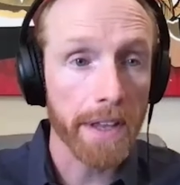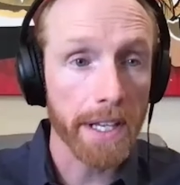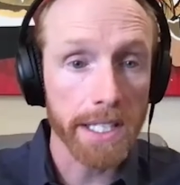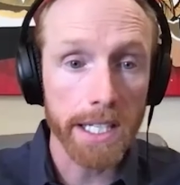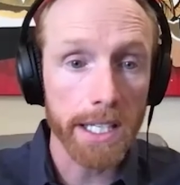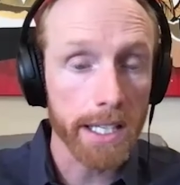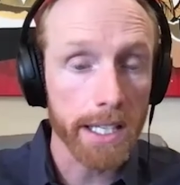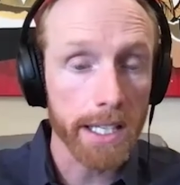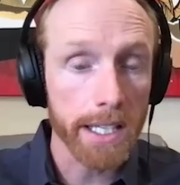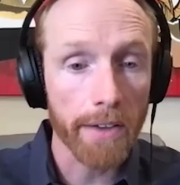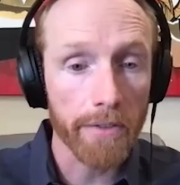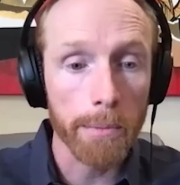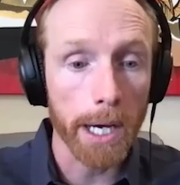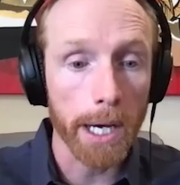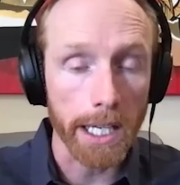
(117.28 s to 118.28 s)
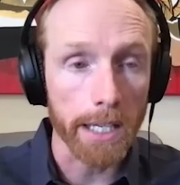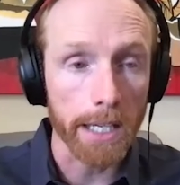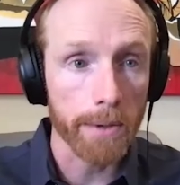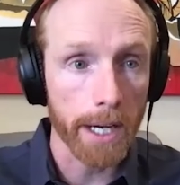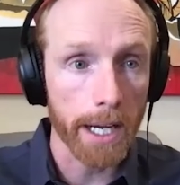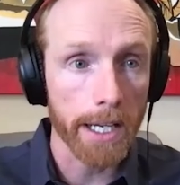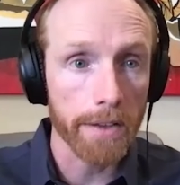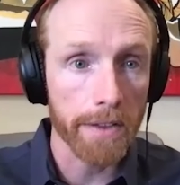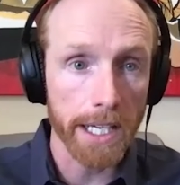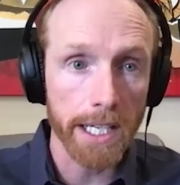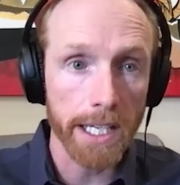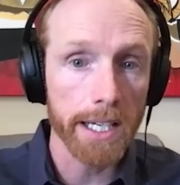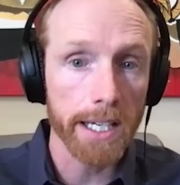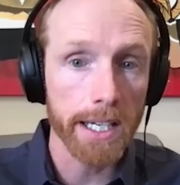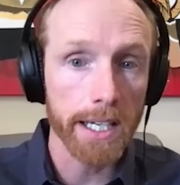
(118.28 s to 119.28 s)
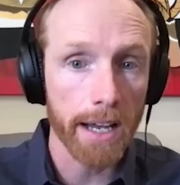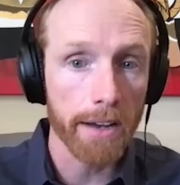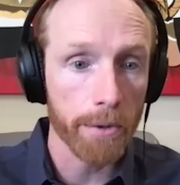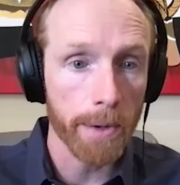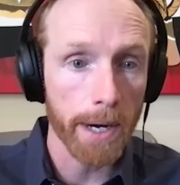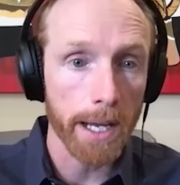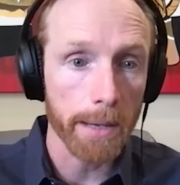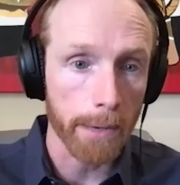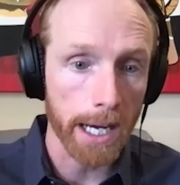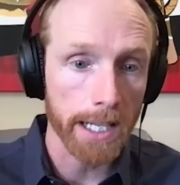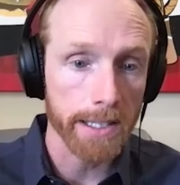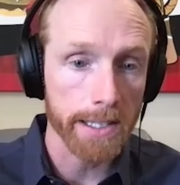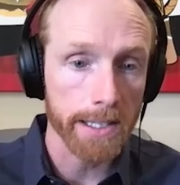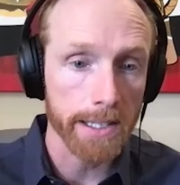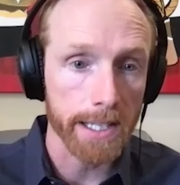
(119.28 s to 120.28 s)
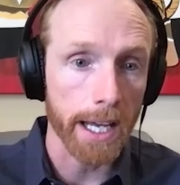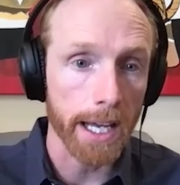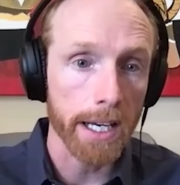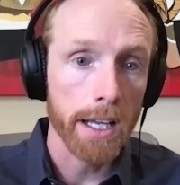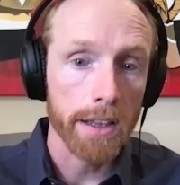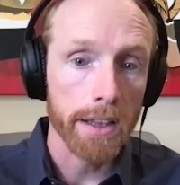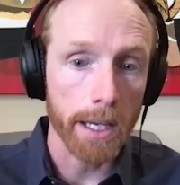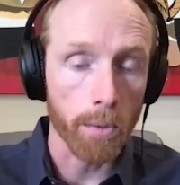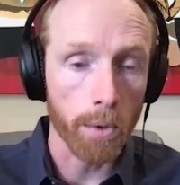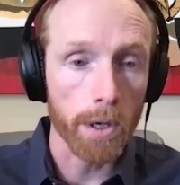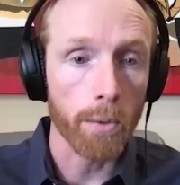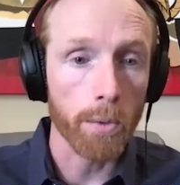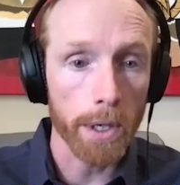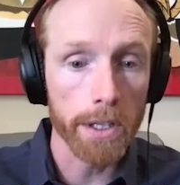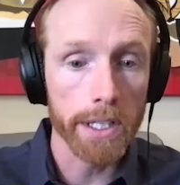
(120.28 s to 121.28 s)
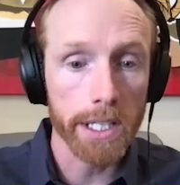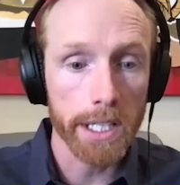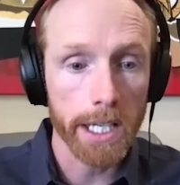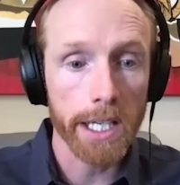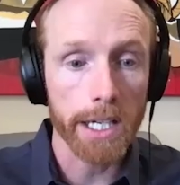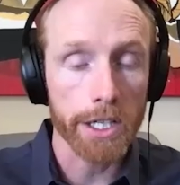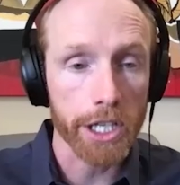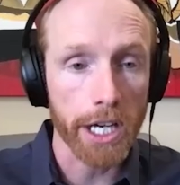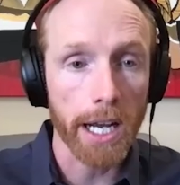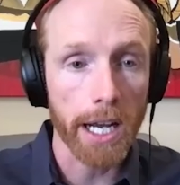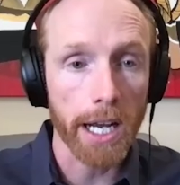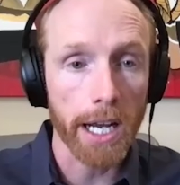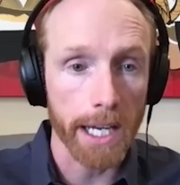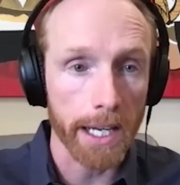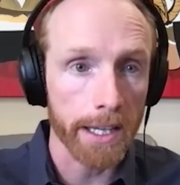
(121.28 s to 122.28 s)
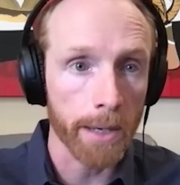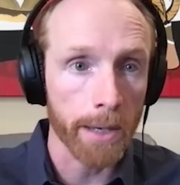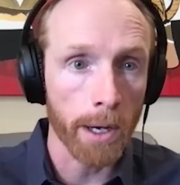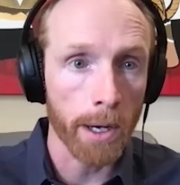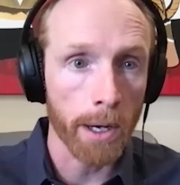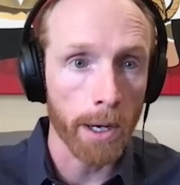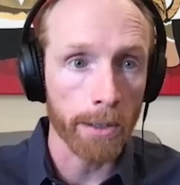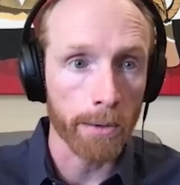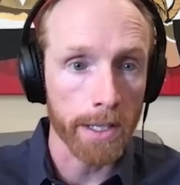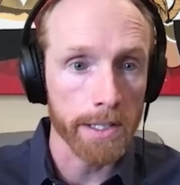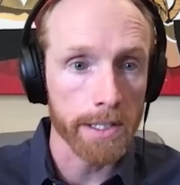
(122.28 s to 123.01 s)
they didn't have the money, right? They didn't have the right mindset. They weren't willing to get a Chime site. They want me to